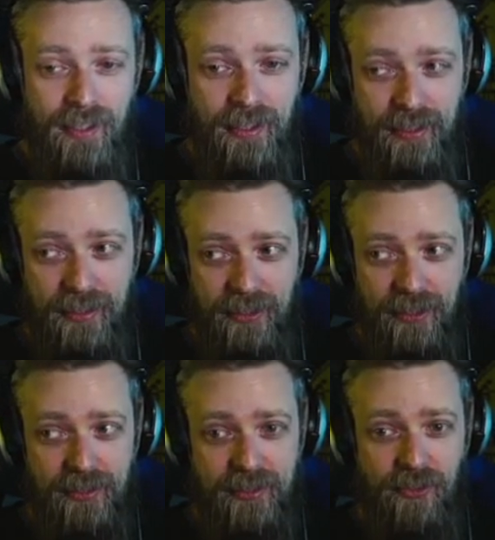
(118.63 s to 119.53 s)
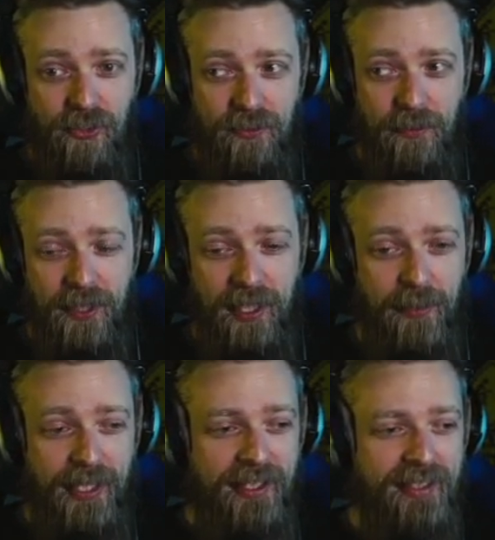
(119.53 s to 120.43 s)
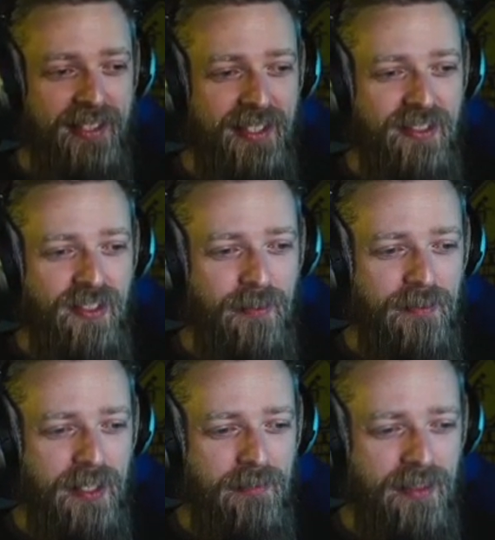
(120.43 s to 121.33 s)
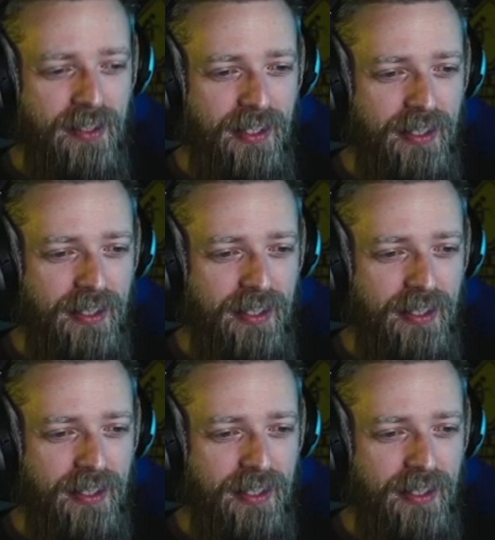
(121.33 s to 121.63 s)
Alright, so I mean immediately this jump seems kind